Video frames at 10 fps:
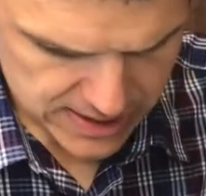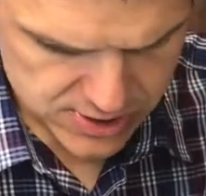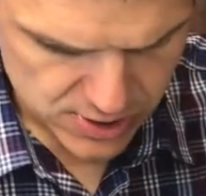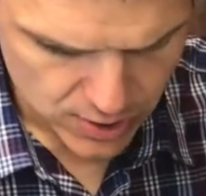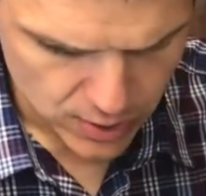
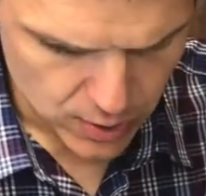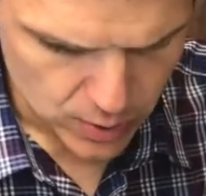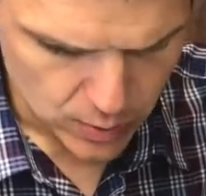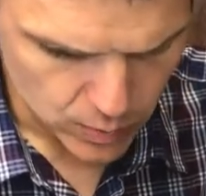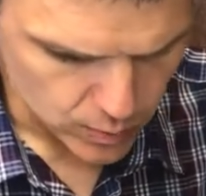
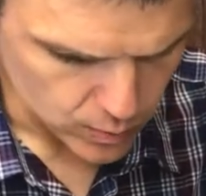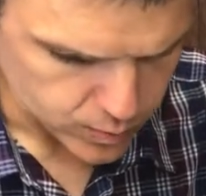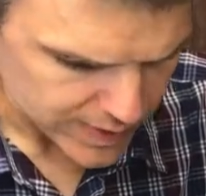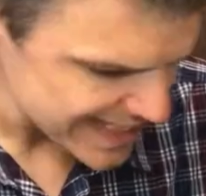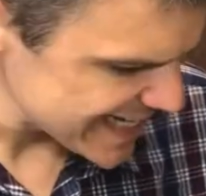So
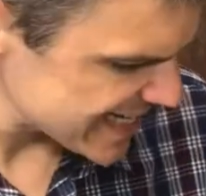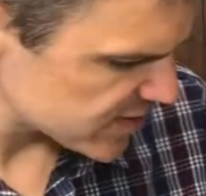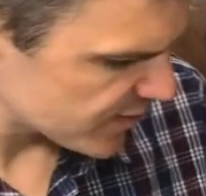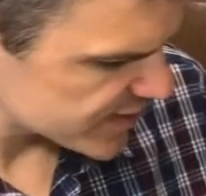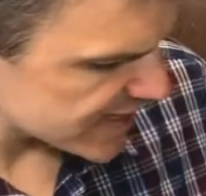what it
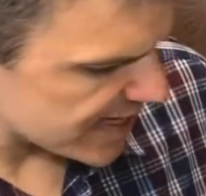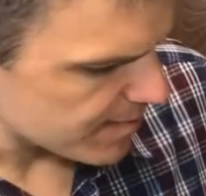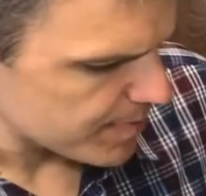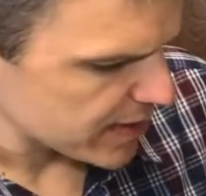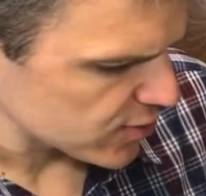is, obviously,
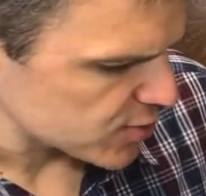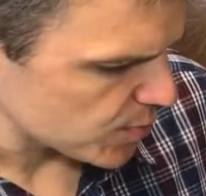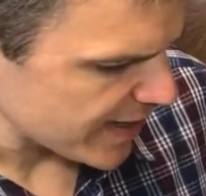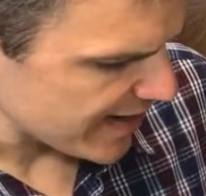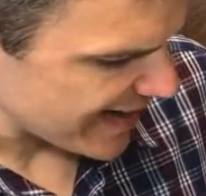because
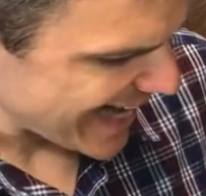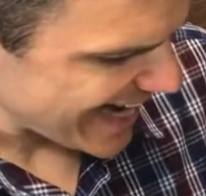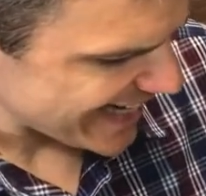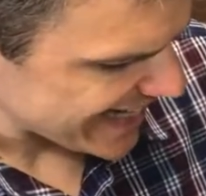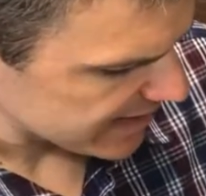we are
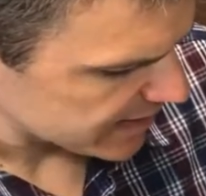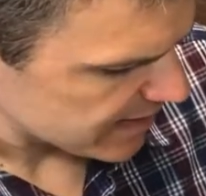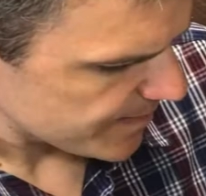adding